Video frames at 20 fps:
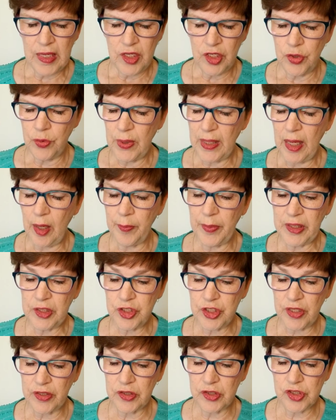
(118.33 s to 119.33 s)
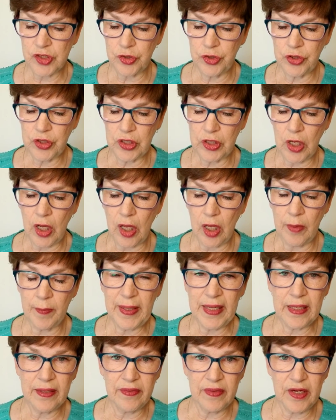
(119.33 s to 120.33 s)
you help each other so you can all
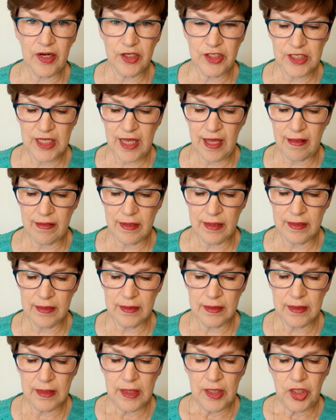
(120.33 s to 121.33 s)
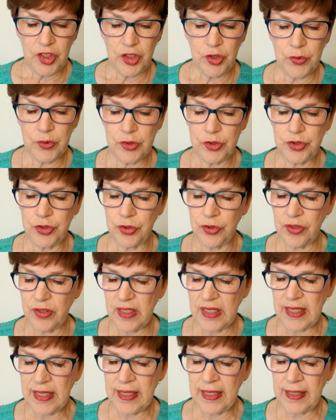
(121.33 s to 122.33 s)
make it there together, you endure to
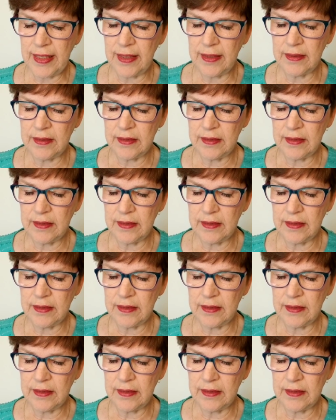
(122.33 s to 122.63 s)
the end,